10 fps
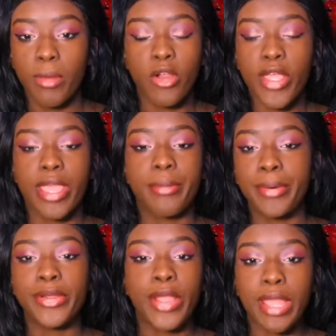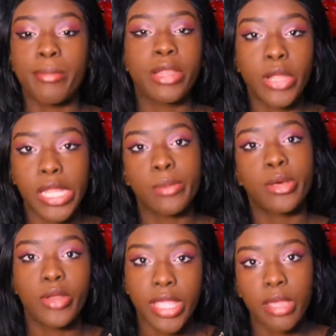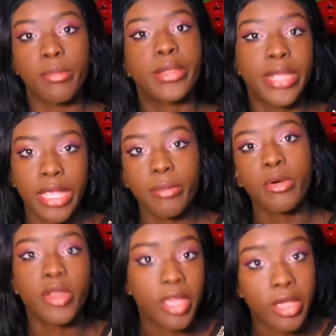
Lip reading: but okay, but okay, but okay, but okay, but okay, but